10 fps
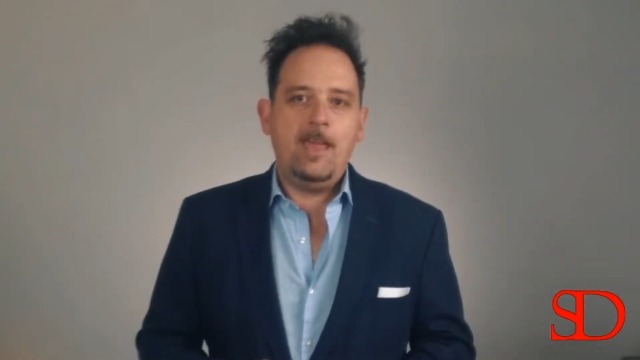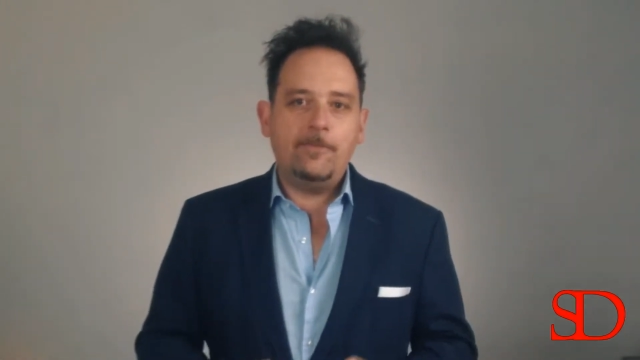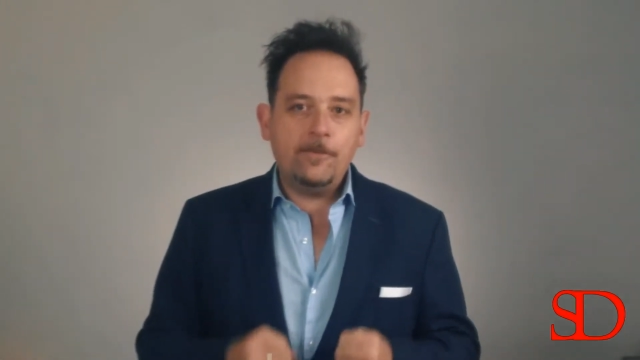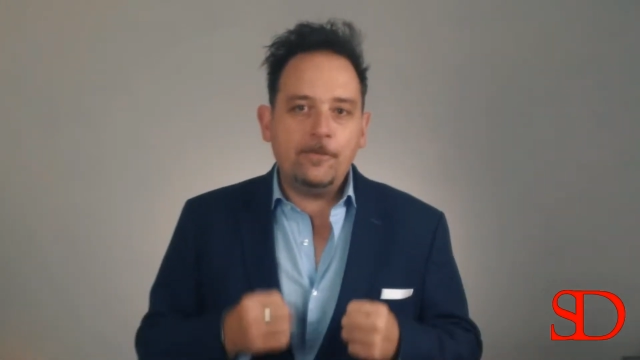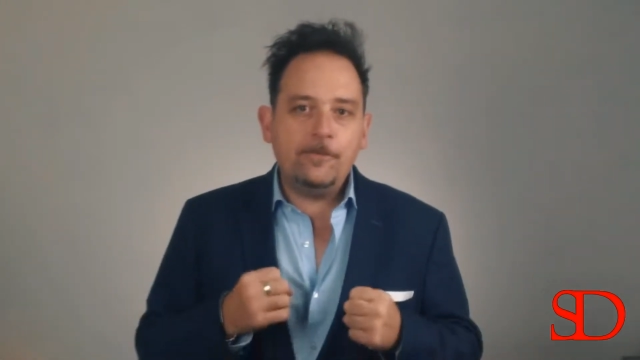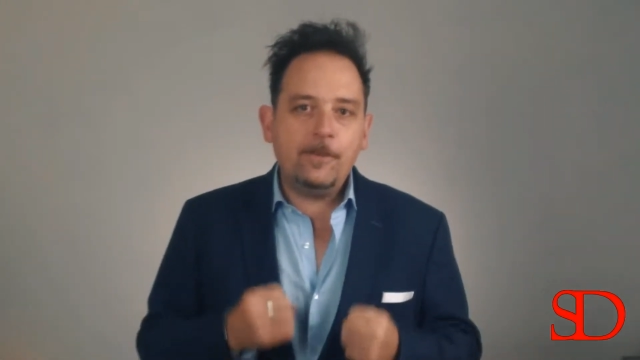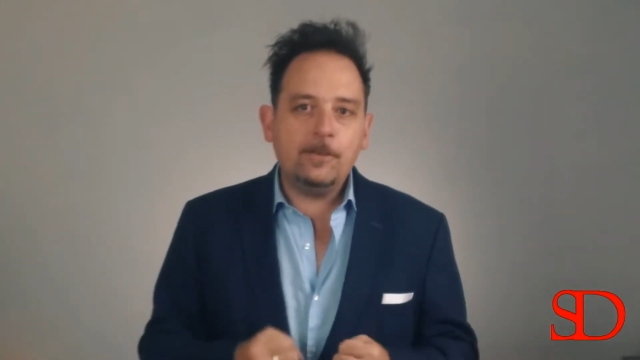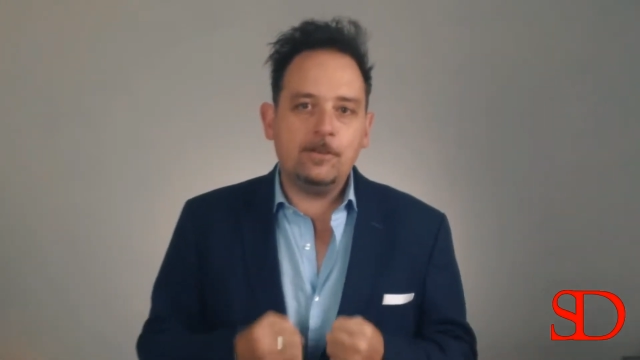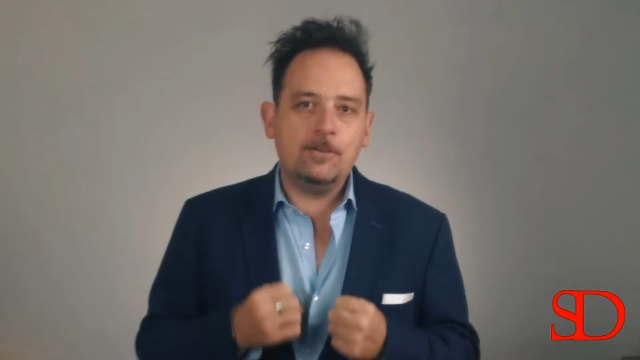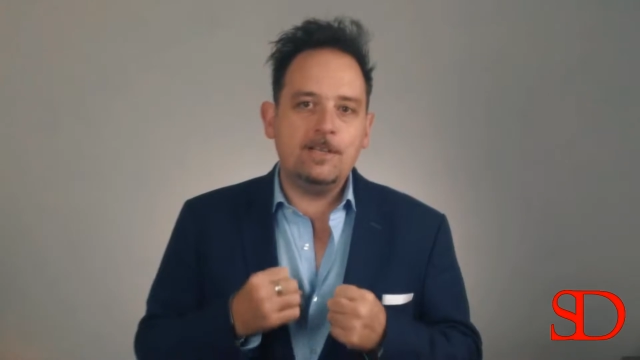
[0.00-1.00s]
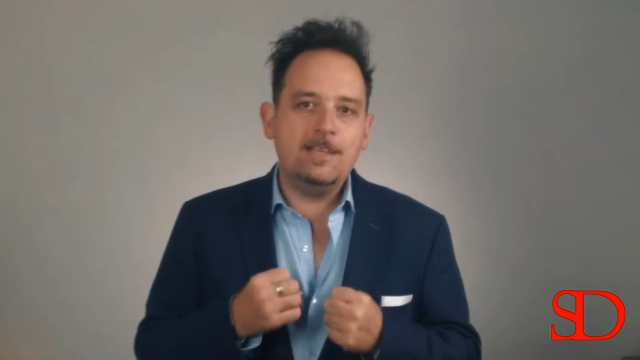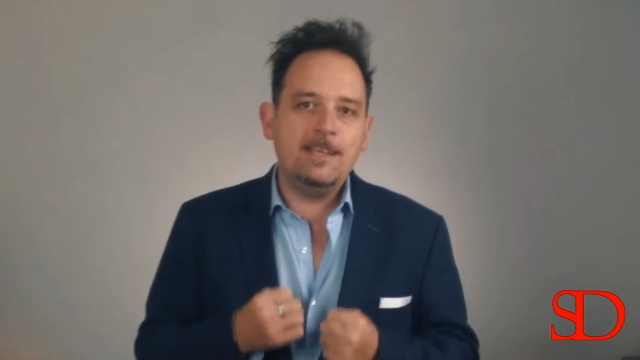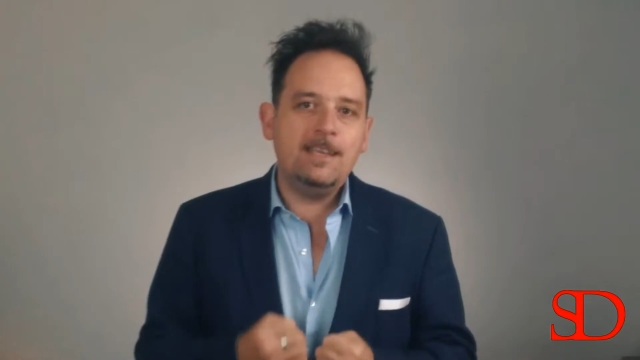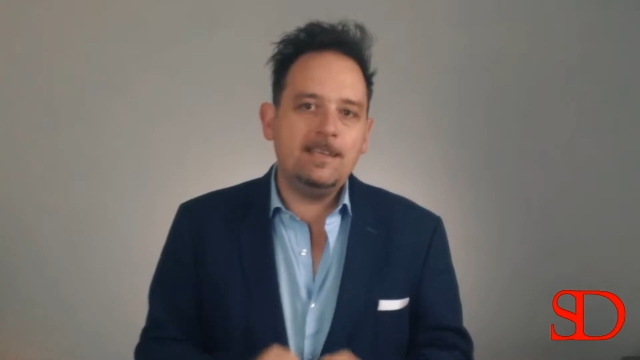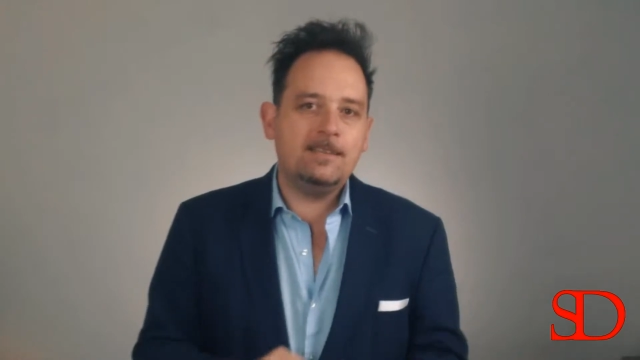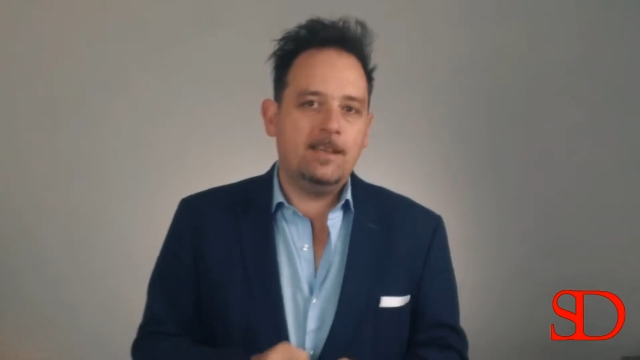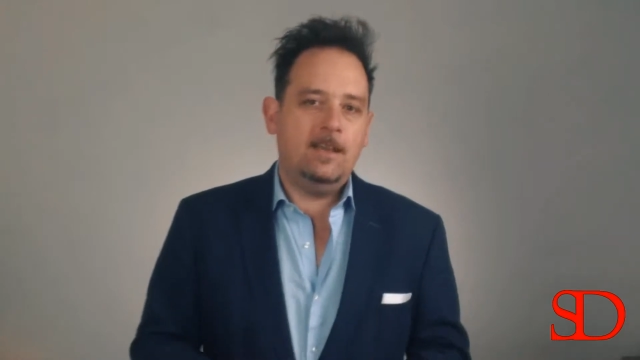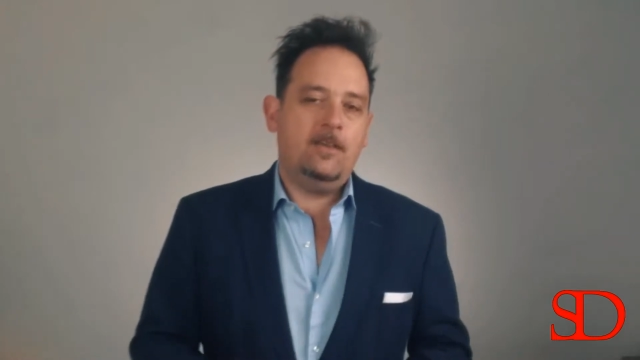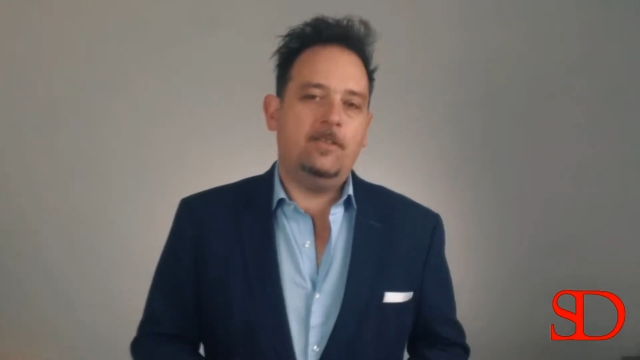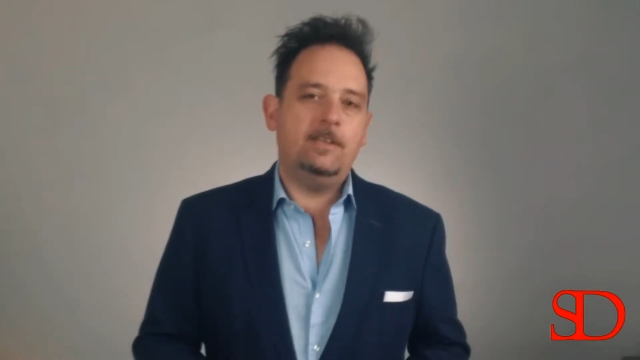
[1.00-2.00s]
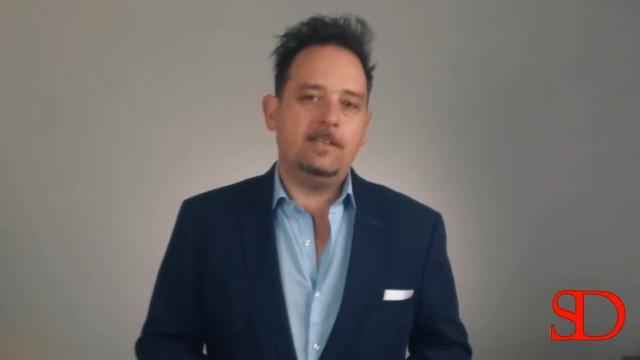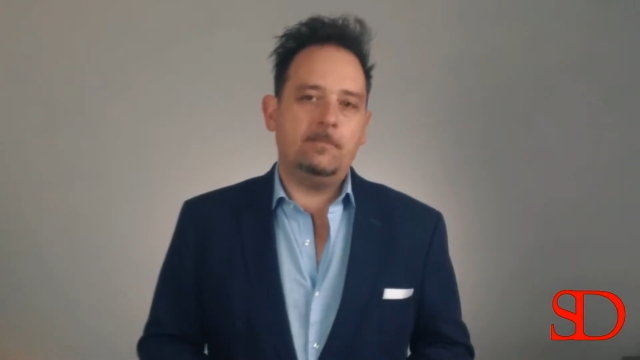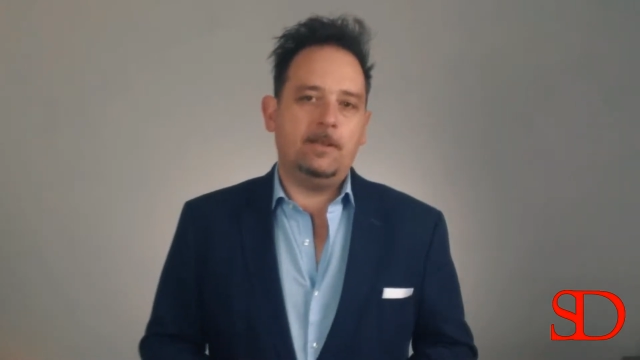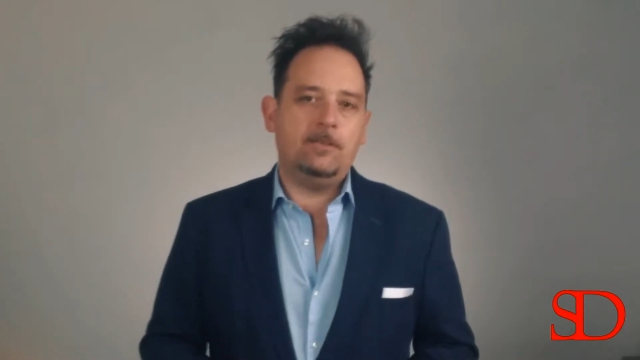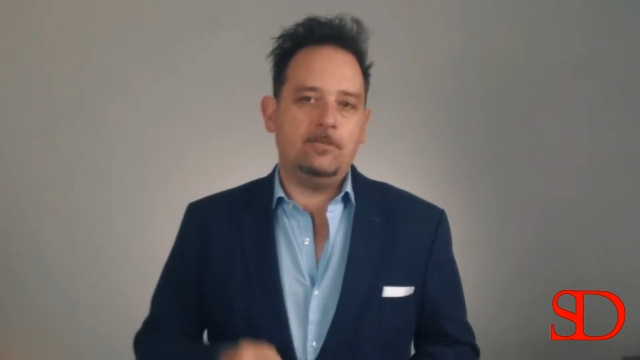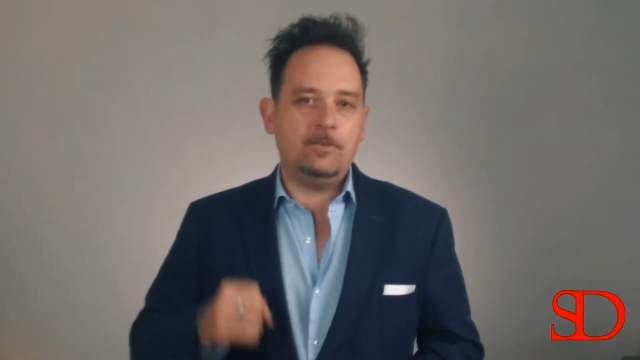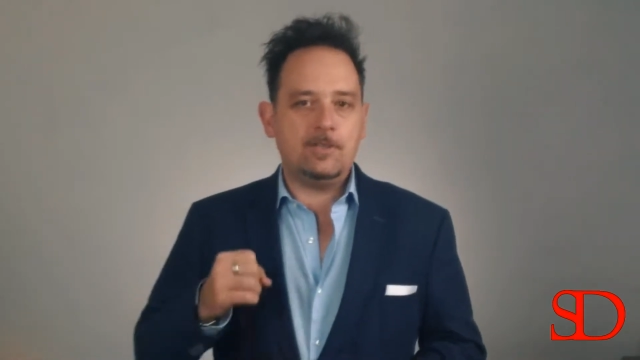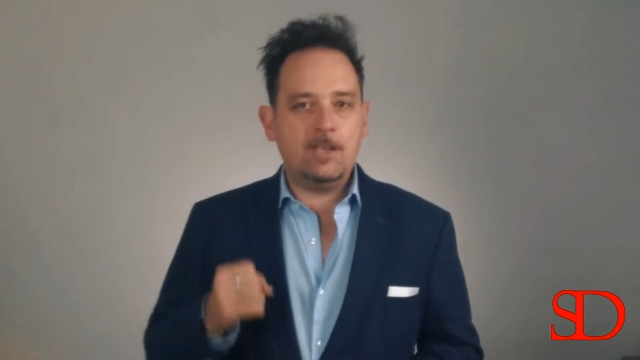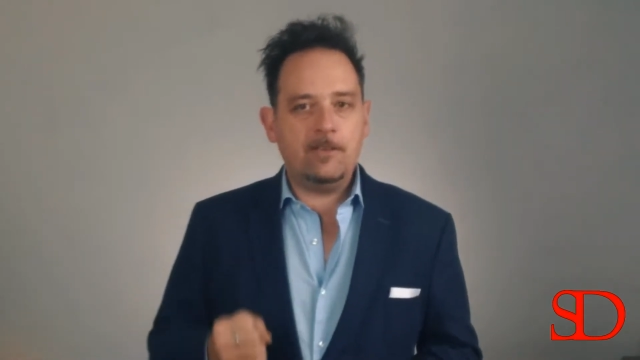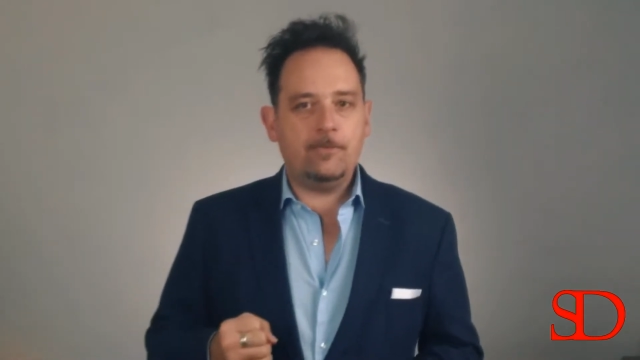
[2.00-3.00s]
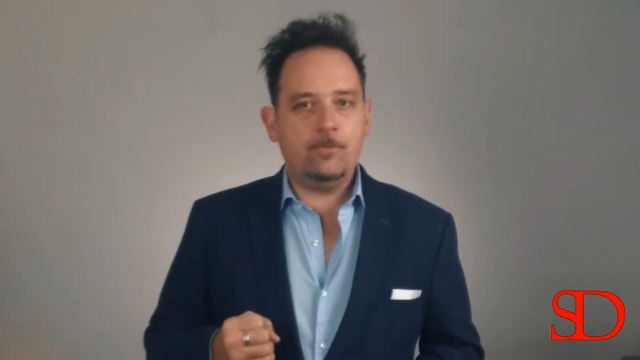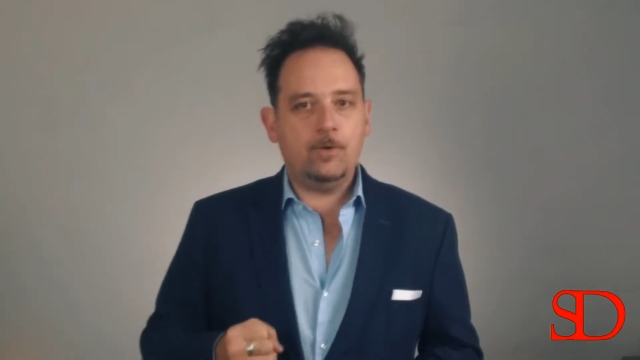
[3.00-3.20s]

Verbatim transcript: if you feel you need the discipline to achieve